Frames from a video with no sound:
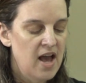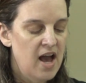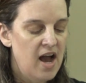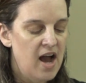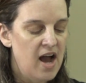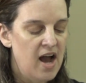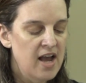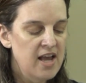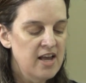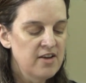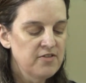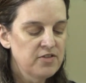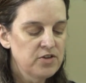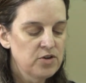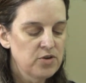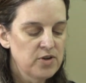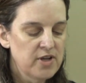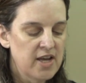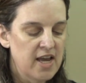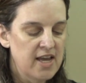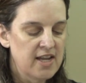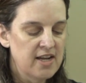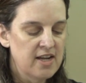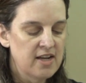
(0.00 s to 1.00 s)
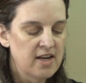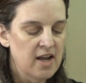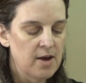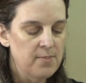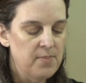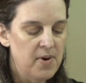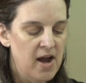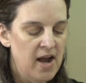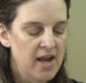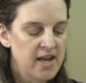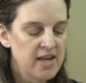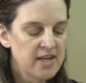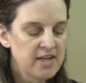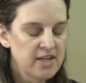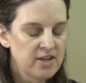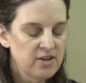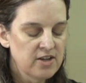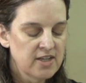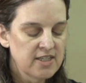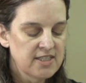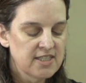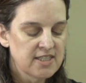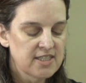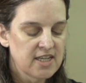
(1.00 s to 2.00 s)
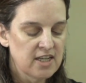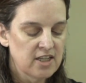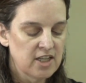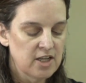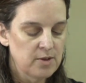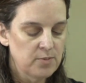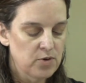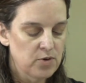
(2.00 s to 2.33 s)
I have created a pioneering skilling